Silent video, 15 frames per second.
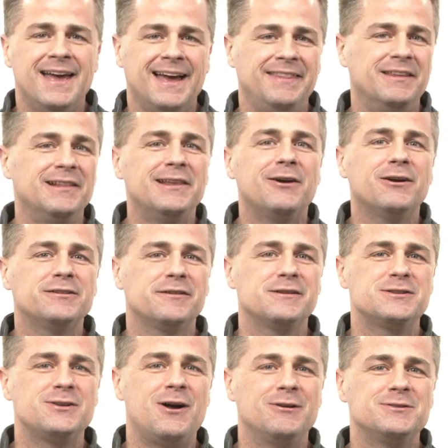and the lyrics of
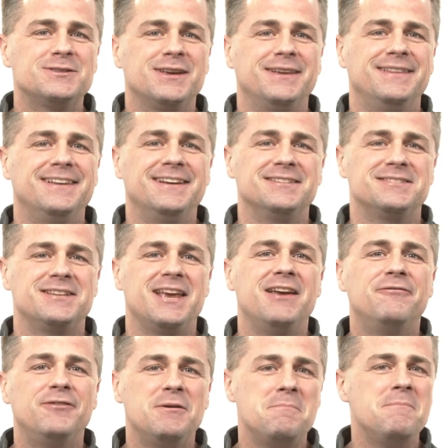the song say this:
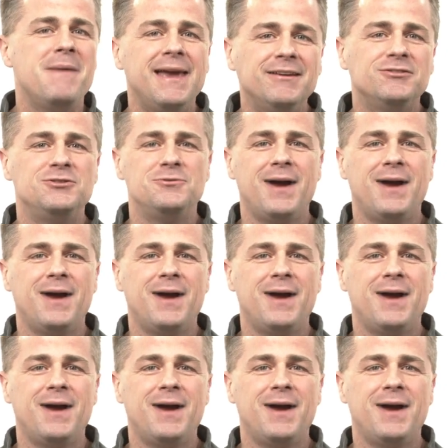if it makes